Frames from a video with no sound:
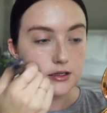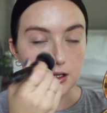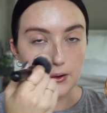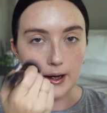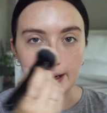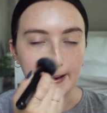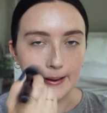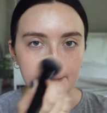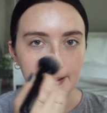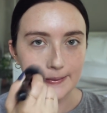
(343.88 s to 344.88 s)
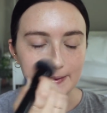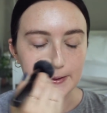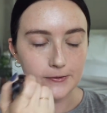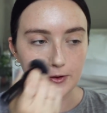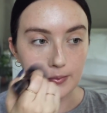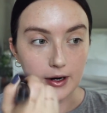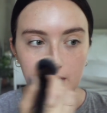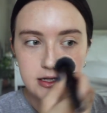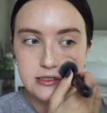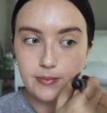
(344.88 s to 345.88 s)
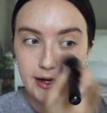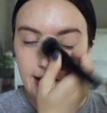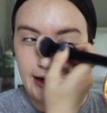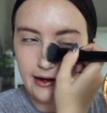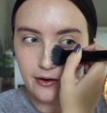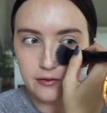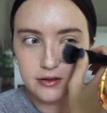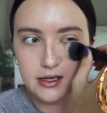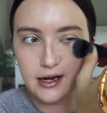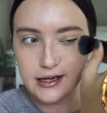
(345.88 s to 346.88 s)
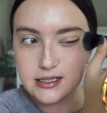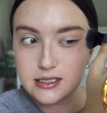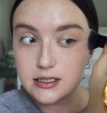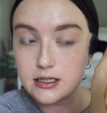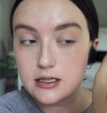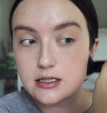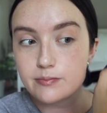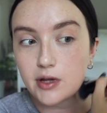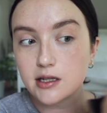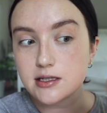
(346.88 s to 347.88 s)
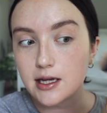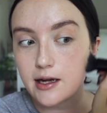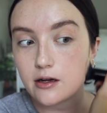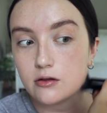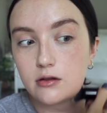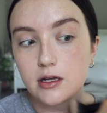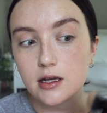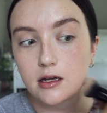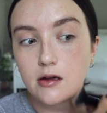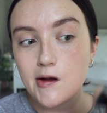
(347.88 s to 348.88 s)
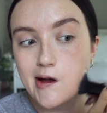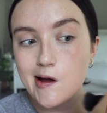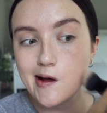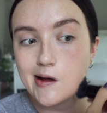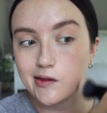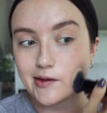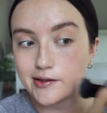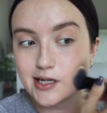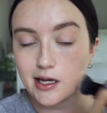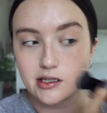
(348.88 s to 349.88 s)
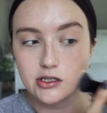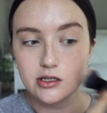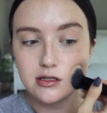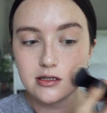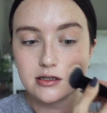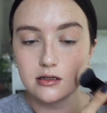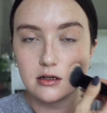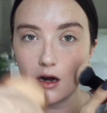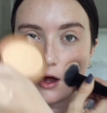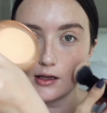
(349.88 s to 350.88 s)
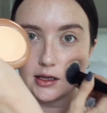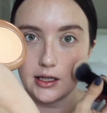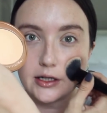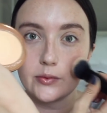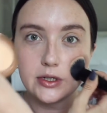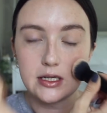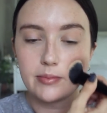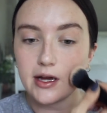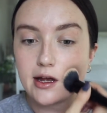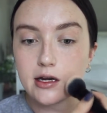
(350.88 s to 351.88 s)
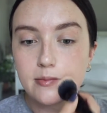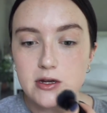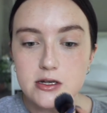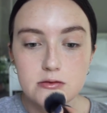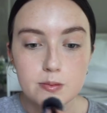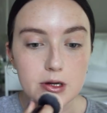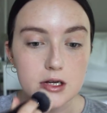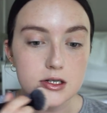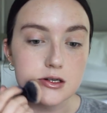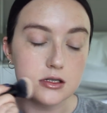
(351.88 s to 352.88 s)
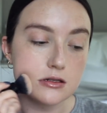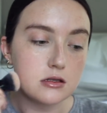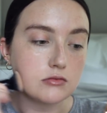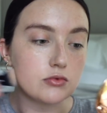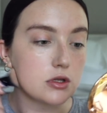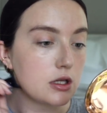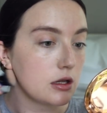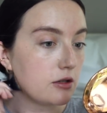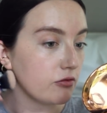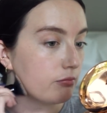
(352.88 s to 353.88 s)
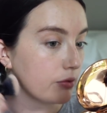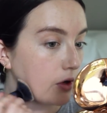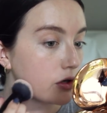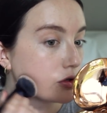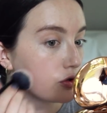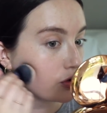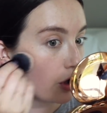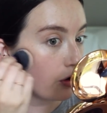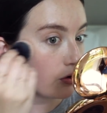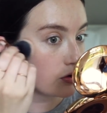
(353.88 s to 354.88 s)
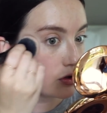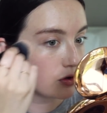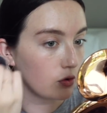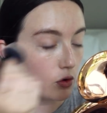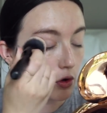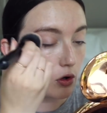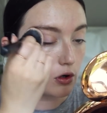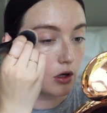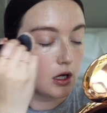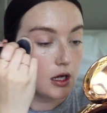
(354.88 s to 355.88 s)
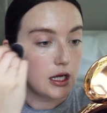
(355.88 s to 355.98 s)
So I am a little surprised by how nicely this blends out. Like, the texture is not liquidy by any means, but it doesn't really leave brush strokes or